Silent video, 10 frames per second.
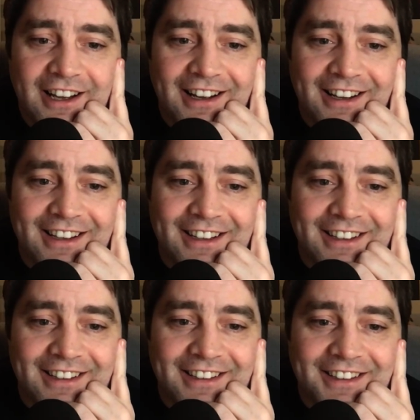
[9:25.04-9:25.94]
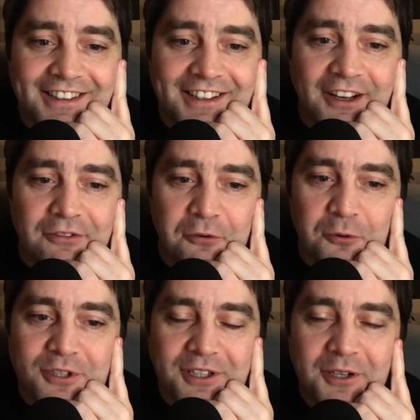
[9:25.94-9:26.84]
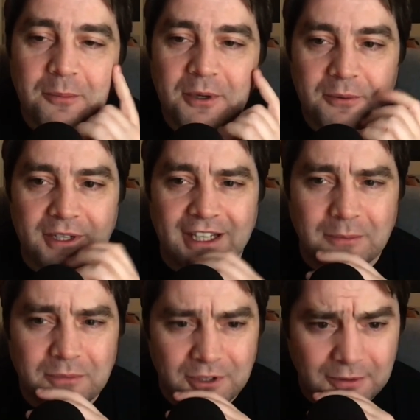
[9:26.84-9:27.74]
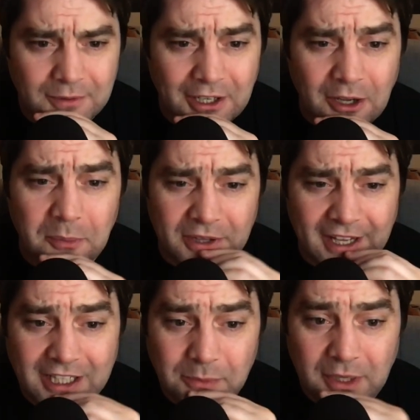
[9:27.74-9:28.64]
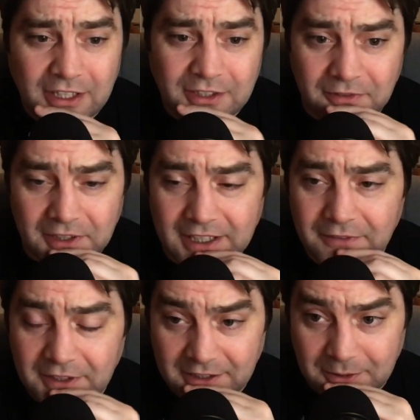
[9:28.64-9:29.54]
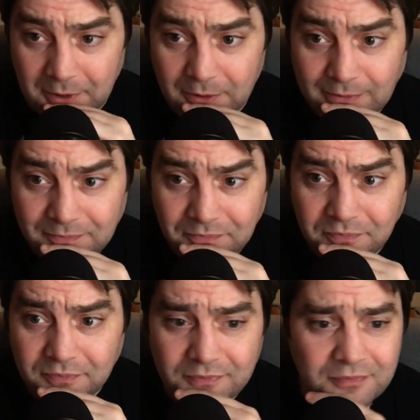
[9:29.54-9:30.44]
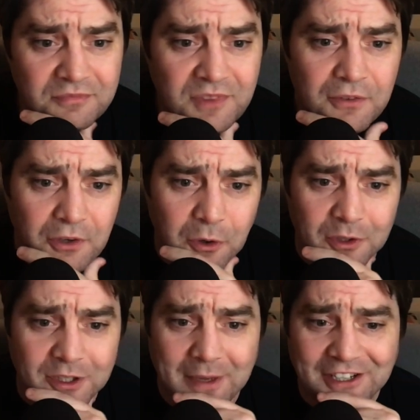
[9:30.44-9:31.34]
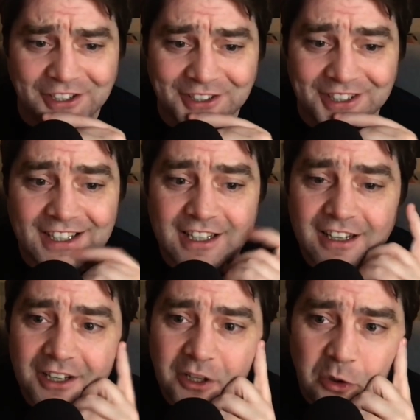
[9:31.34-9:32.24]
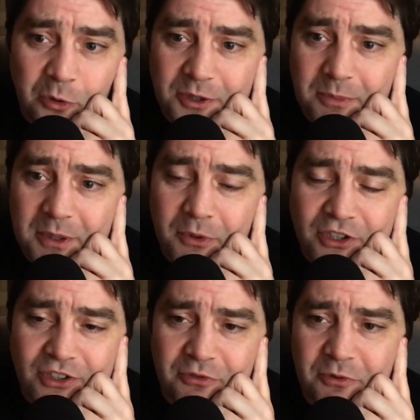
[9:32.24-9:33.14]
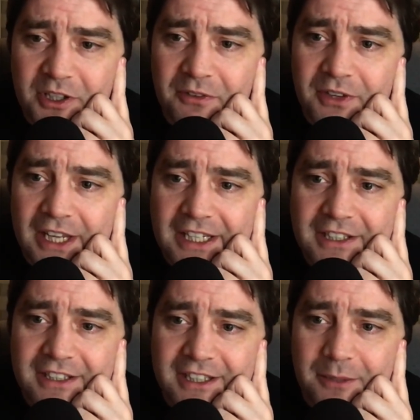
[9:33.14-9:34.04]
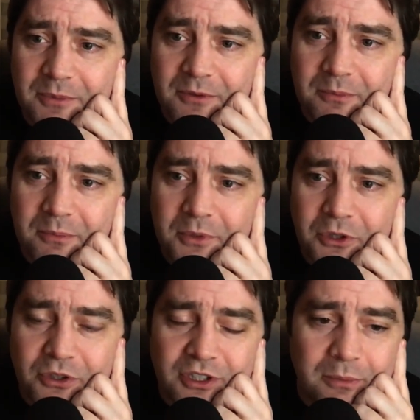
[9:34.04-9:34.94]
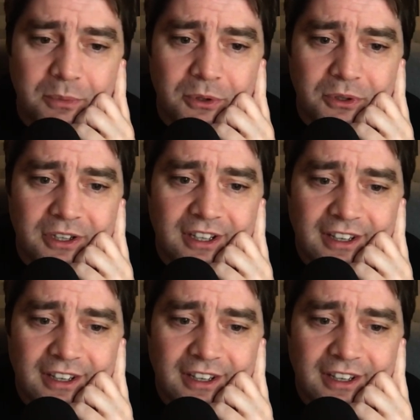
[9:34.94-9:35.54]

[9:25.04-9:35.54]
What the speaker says: I froze a little bit when it came to a couple of the aspects of the evening as well. Forgot to mention loads of people I should really have thanked in terms of producing the book.